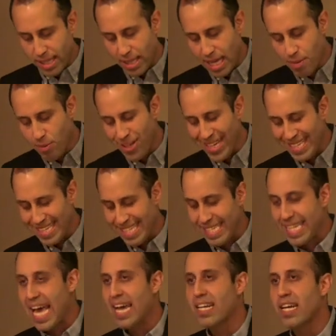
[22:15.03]
the label had
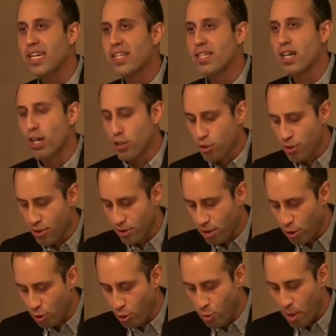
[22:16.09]
stagnated under their
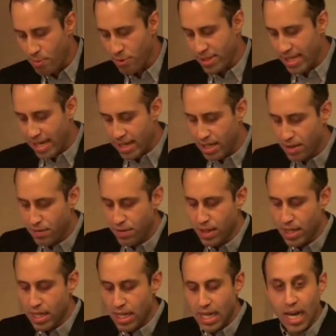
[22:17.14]
local representative,
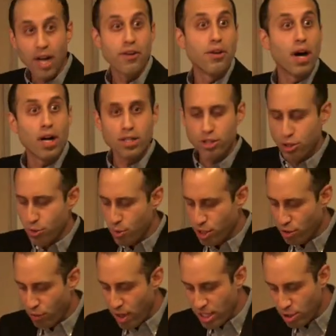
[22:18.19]
a
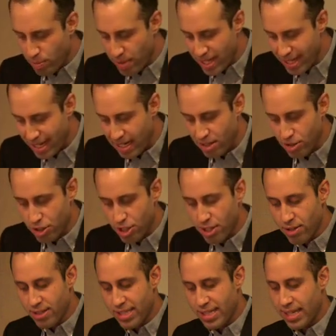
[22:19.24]
non-Jewish Frenchman in
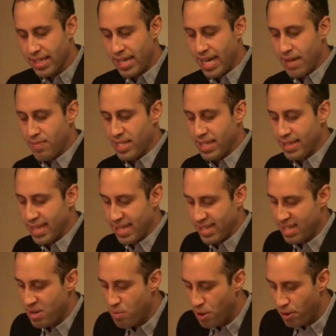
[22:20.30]
Algiers named
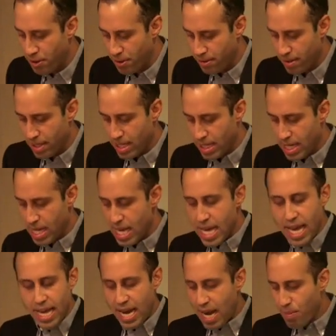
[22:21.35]
Desimon.
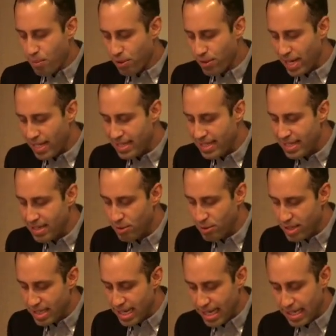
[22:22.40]
In April
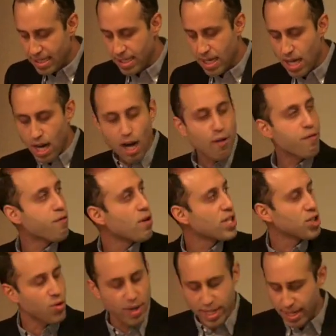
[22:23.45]
1906, a
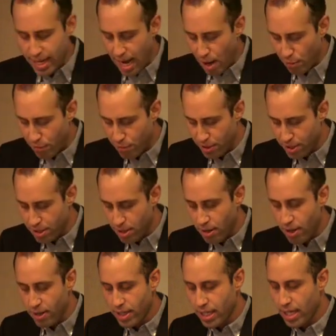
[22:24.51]
frustrated Alfred
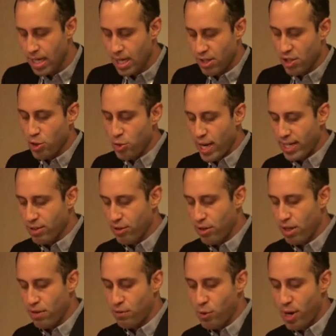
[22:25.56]
Clark, the director
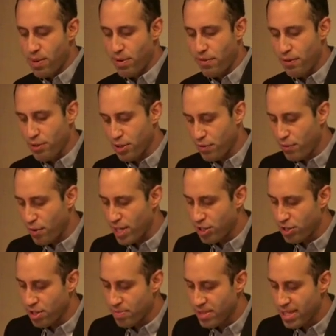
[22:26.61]
of Gramophone's
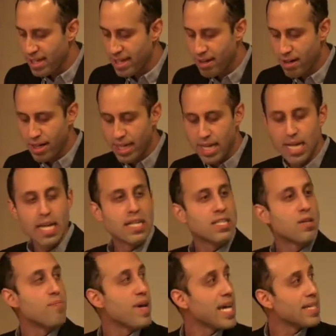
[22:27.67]
French subsidiary,
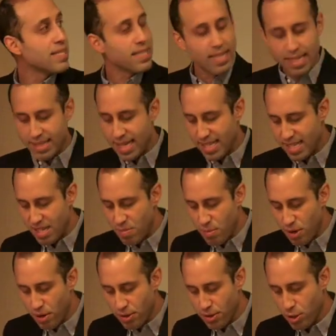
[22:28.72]
demanded that
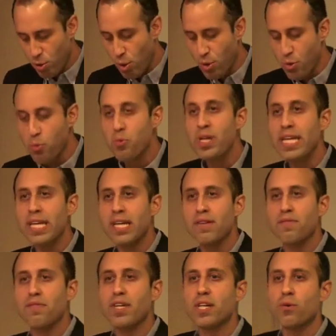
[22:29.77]
Desimone, quote,
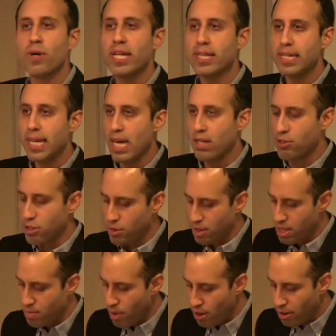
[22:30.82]
reinvigorate the
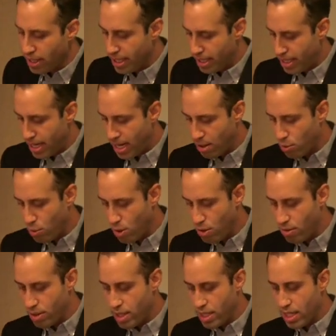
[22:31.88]
Algerian market, end
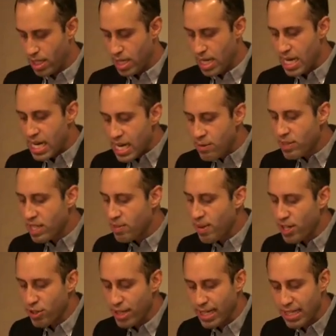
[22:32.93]
quote. He was
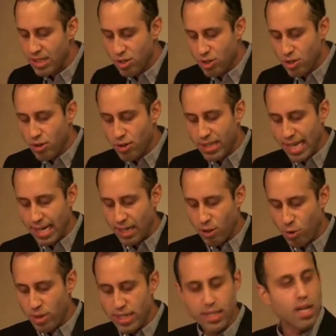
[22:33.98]
especially concerned that
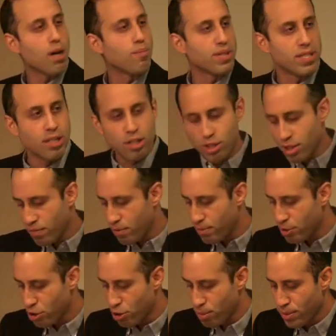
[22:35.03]
increased competition
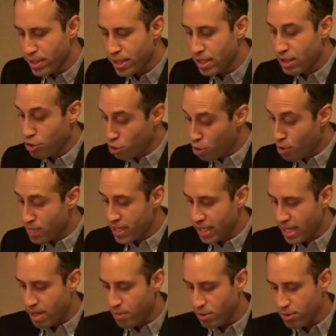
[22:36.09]
from German, German
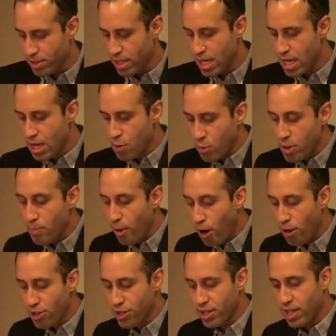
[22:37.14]
labels would
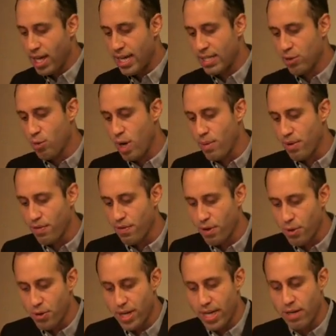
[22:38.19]
marginalize
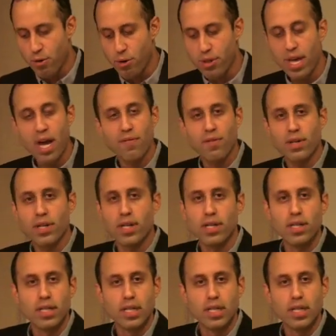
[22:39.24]
gramophone in North Africa.